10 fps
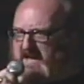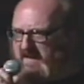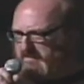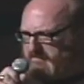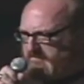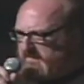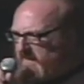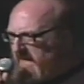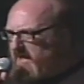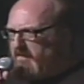at an
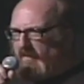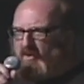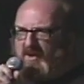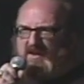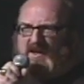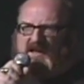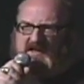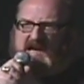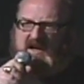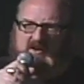airport, and
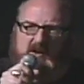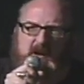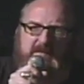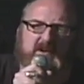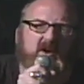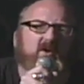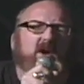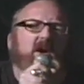a guy will come up and go,